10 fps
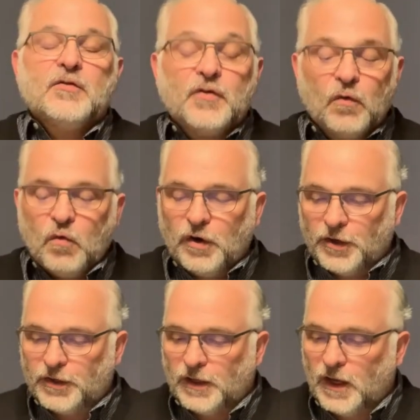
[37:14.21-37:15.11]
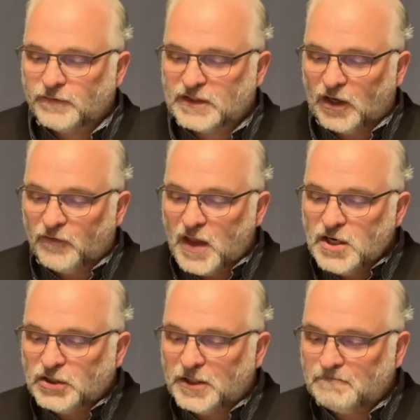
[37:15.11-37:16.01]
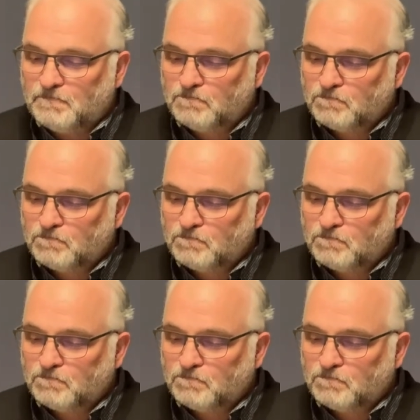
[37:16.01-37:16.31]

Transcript: the work of salvation.